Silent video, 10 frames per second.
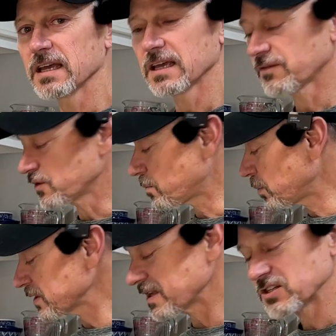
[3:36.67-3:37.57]
if you
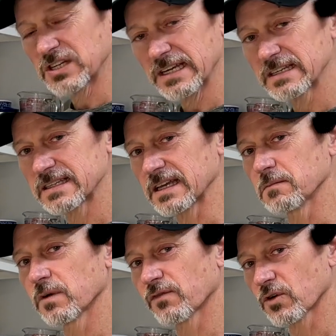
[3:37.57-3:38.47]
put the cheese
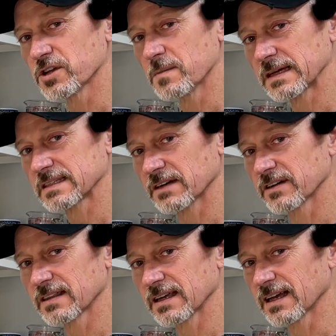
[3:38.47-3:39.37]
in before you mix
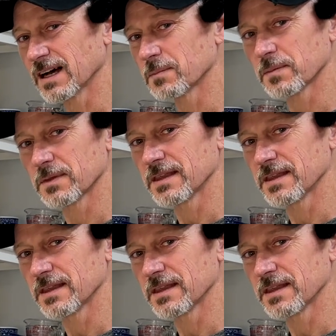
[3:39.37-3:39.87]
everything up,